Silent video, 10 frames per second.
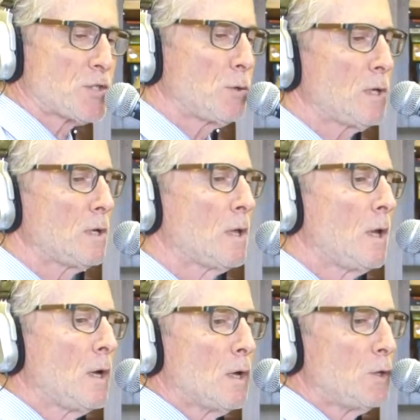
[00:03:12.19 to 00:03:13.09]
to it,
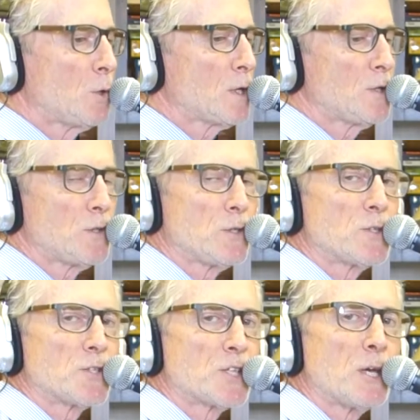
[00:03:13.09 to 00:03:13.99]
you can
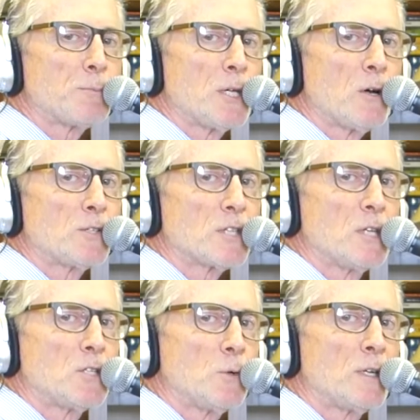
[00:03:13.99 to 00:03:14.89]
skip notes
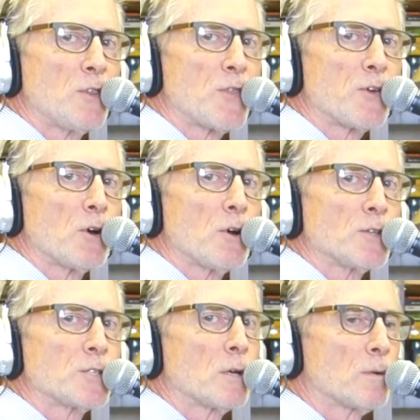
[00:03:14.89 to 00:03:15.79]
and do it in thirds. I